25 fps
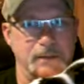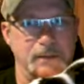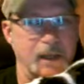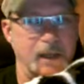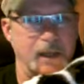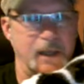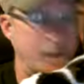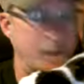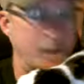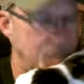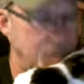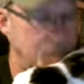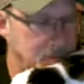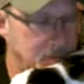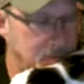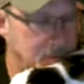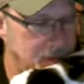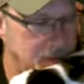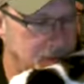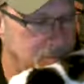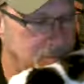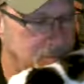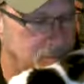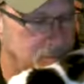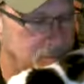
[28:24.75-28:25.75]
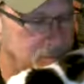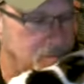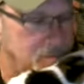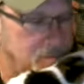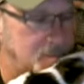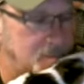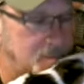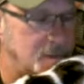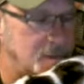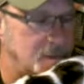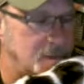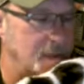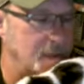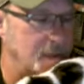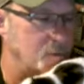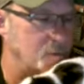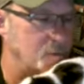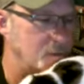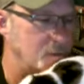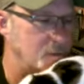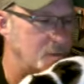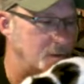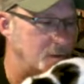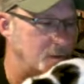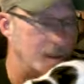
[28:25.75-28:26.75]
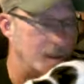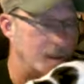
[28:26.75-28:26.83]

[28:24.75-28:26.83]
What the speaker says: I would have said Zach Wilson.